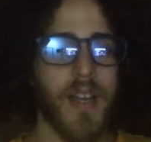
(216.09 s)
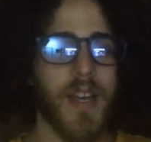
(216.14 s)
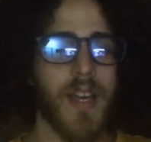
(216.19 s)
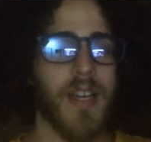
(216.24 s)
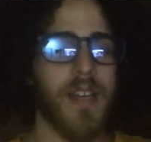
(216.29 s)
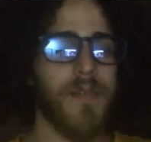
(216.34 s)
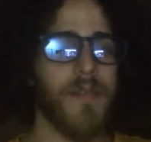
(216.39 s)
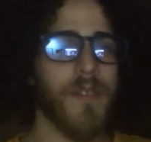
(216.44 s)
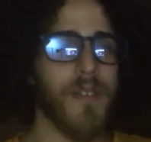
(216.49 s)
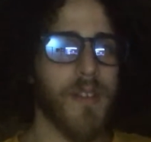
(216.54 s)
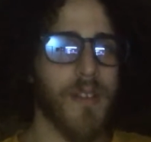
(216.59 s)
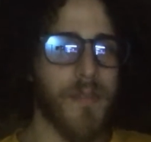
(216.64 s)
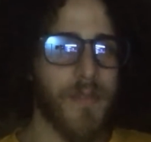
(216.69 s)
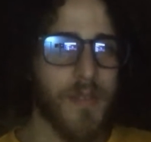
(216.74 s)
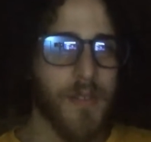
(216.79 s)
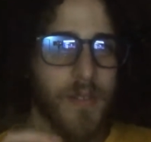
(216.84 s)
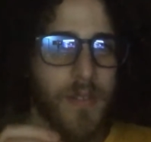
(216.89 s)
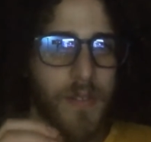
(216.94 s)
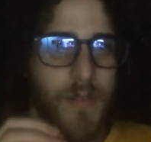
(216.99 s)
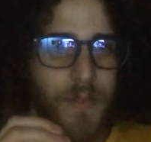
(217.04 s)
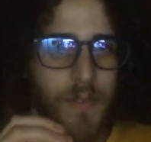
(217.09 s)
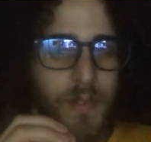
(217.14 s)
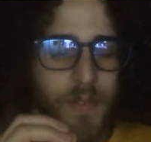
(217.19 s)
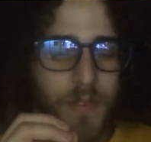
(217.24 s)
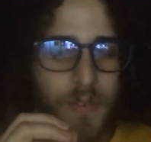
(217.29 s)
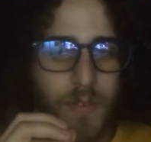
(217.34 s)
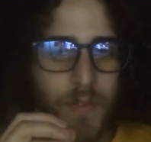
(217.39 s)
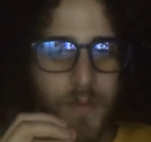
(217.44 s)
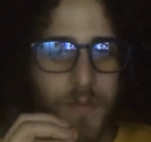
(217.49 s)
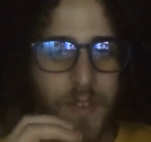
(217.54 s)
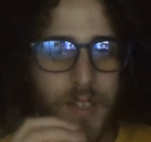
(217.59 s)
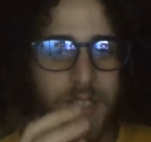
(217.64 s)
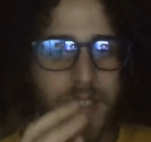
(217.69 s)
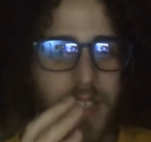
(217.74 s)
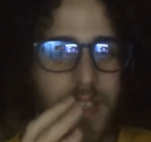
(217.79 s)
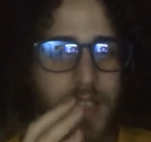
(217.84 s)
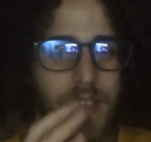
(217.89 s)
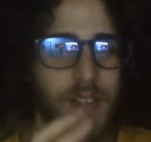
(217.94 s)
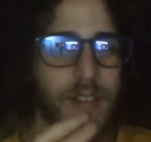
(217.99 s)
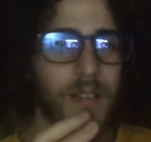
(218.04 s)
And if you're so
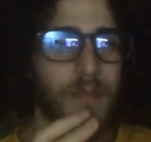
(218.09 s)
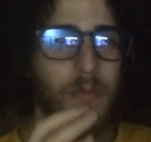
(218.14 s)
fixated